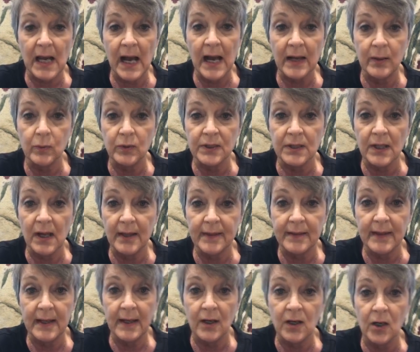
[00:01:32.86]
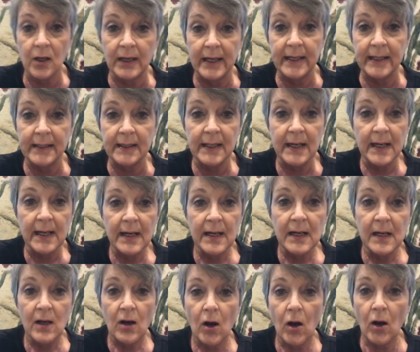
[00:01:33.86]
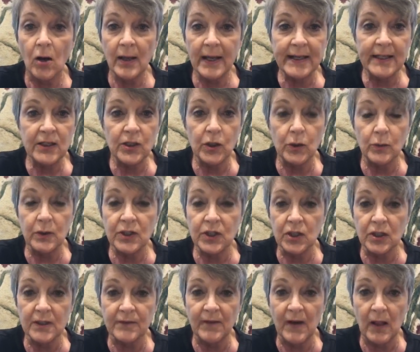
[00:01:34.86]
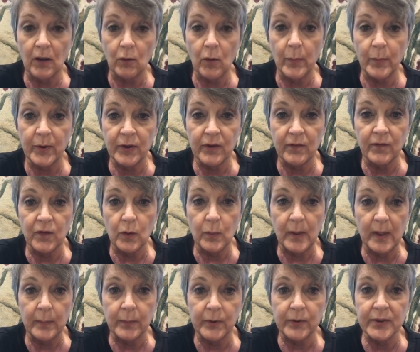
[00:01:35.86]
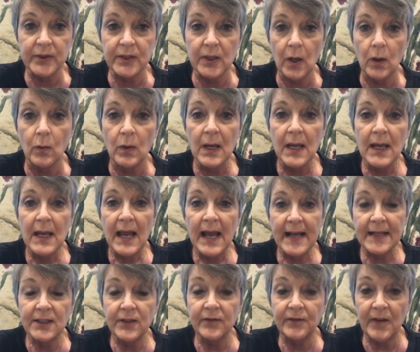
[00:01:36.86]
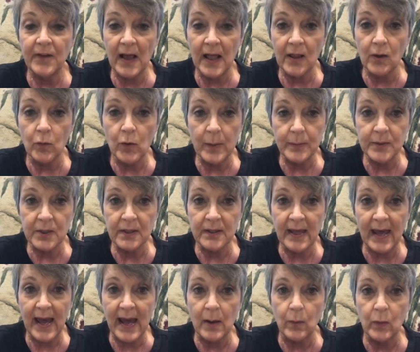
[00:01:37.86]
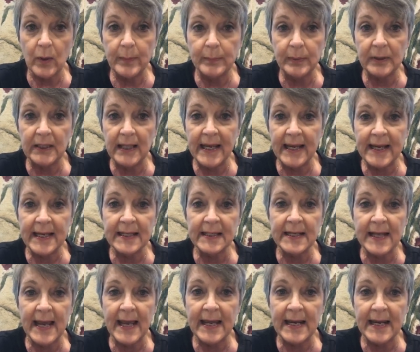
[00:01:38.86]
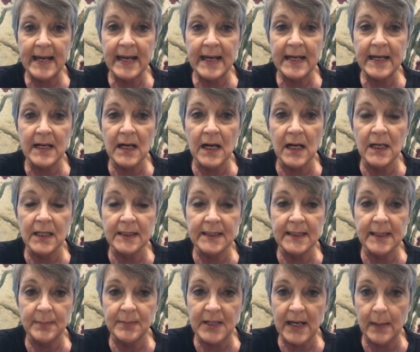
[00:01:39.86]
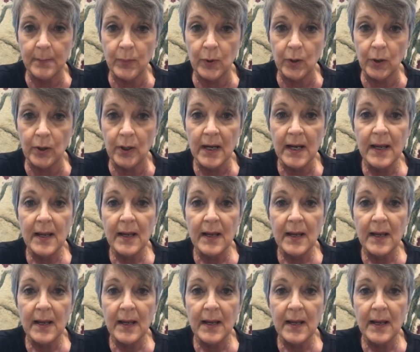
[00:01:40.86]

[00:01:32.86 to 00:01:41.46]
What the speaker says: I was not there, and all I could do was just follow up with a few people. So as a follow-up to that, we planned a September